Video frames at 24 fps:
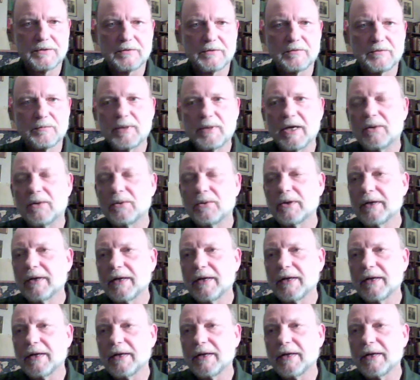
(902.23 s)
of power,
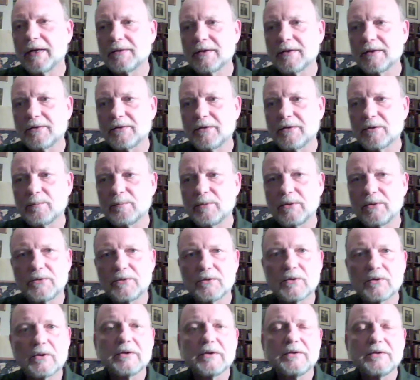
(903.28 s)
and that they're
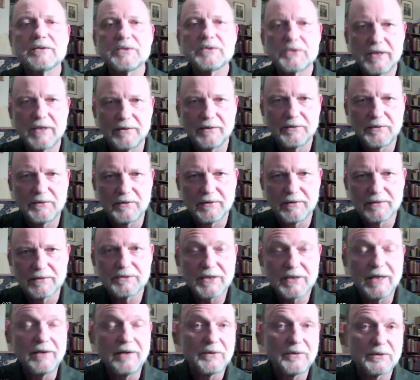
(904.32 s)
both north and south
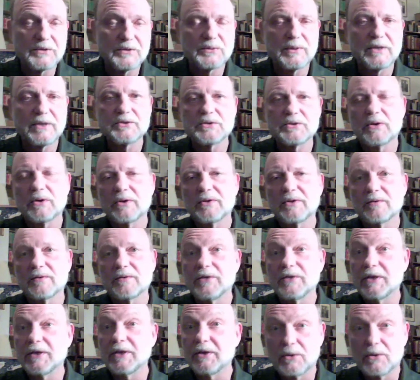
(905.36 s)
as well as north
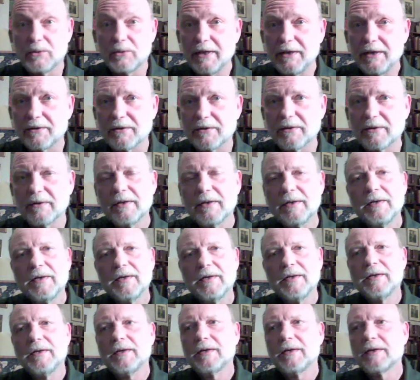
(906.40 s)
of the equator,
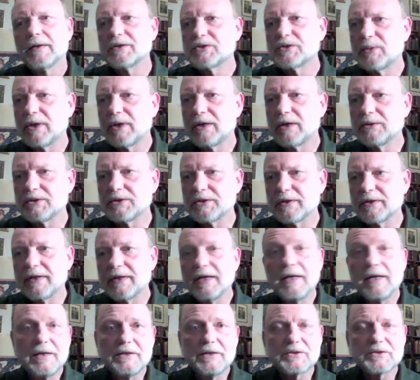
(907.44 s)
as well as in the
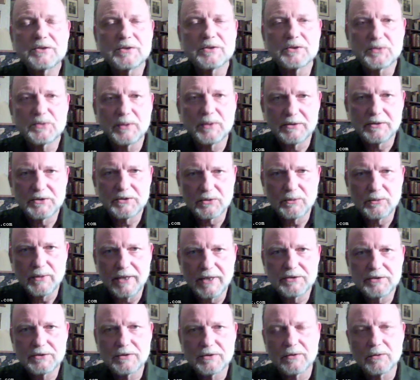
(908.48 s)
east, as well as the
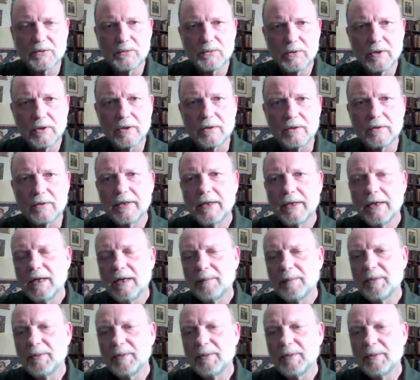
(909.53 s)
west of the world.